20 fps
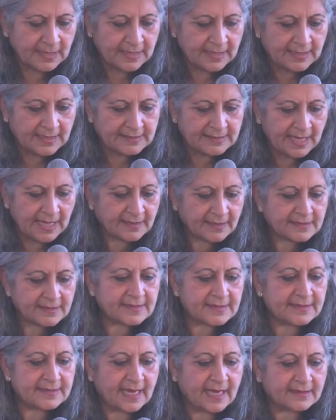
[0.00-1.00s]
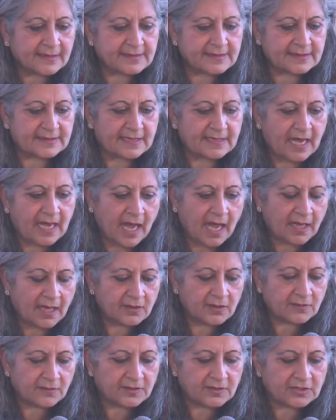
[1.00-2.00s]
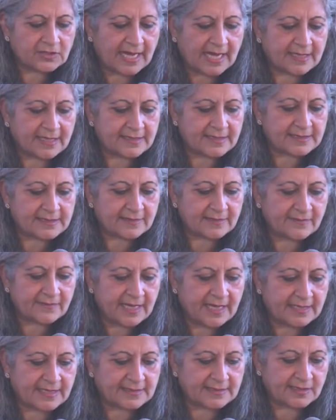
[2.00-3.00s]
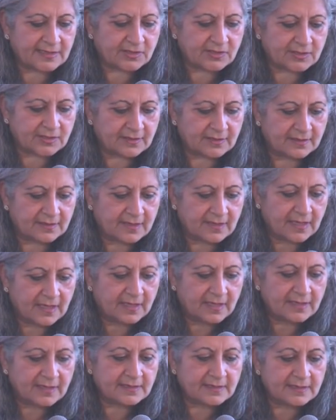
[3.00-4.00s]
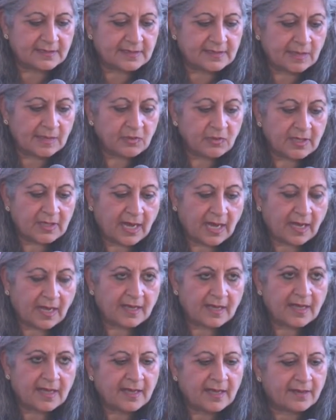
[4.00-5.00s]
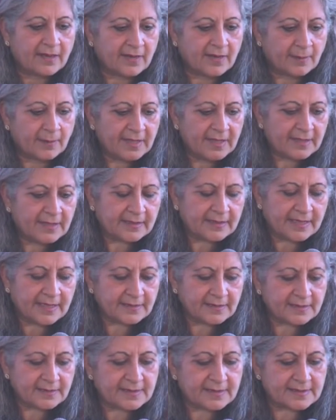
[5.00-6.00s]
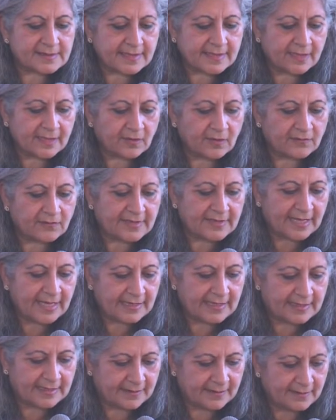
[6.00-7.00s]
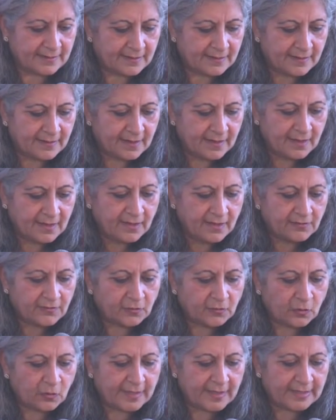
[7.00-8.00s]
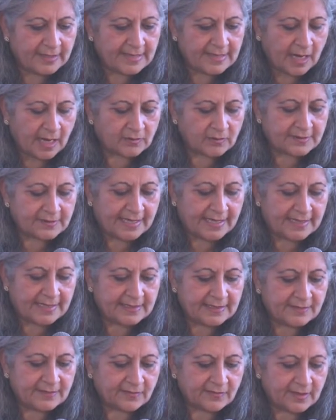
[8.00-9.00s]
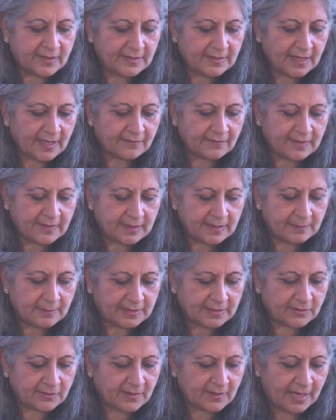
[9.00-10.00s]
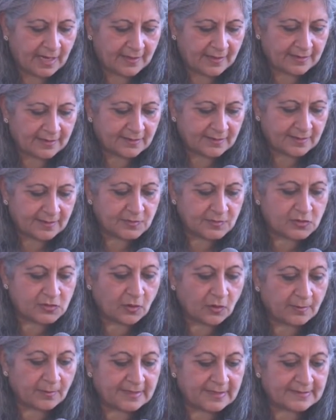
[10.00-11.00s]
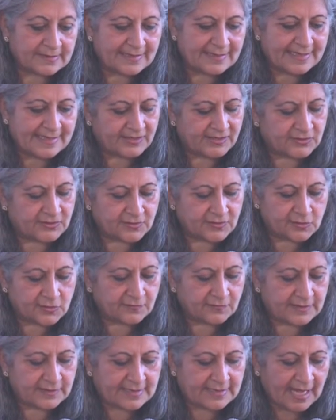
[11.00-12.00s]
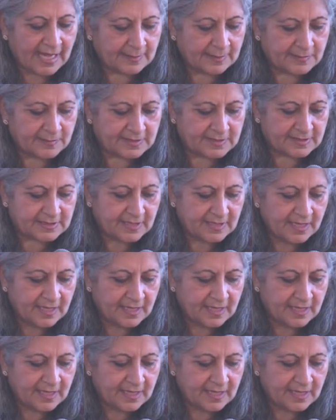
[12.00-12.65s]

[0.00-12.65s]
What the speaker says: Yangtze, Yangtze, heart of the Chinese civilization. Yamuna, rubbing against the skin of Delhi, flowing down Delhi, Vrindavan, Mathura, absorbing the legends of the times,